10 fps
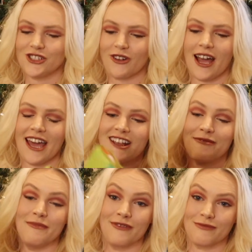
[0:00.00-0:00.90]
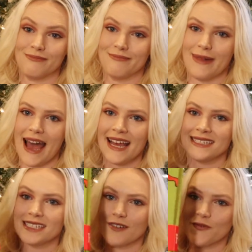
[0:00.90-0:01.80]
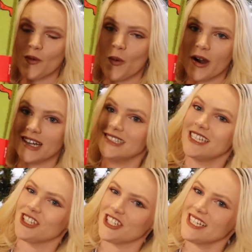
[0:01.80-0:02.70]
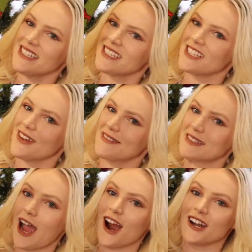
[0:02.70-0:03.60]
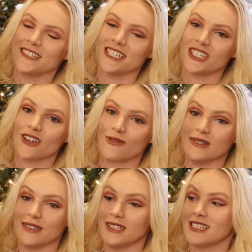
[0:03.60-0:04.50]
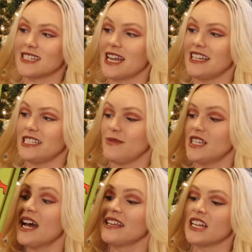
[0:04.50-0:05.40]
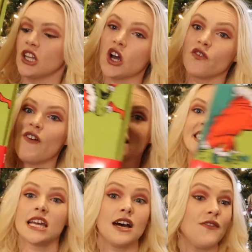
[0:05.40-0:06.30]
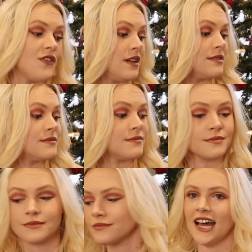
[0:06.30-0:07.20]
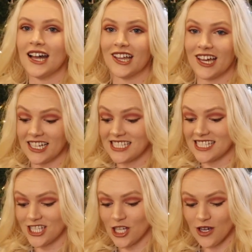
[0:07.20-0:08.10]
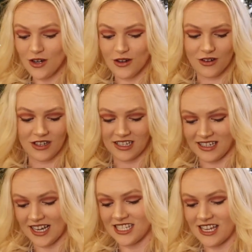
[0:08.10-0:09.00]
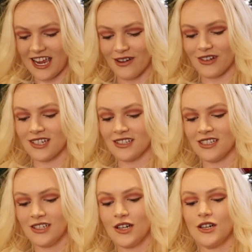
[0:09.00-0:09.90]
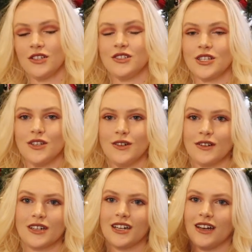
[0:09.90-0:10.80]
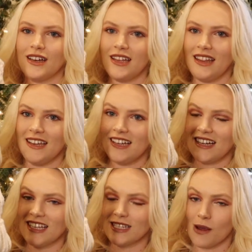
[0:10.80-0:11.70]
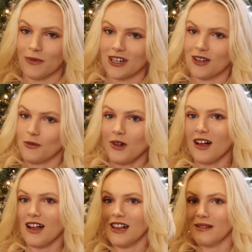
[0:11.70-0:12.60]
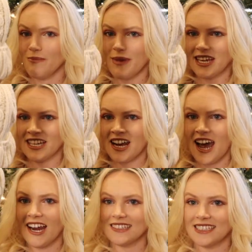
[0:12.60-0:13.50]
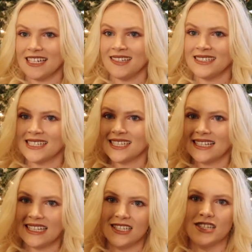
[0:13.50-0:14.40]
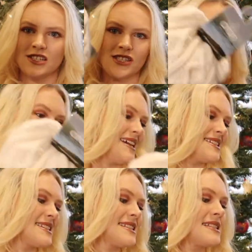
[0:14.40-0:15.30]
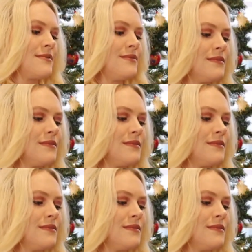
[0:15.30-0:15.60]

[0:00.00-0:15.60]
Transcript: drawing mat for dishes. So our dishes that need to be done can look festive. Got a toque! Nice Aran toque. It is a merino wool, made in Ireland. So nice.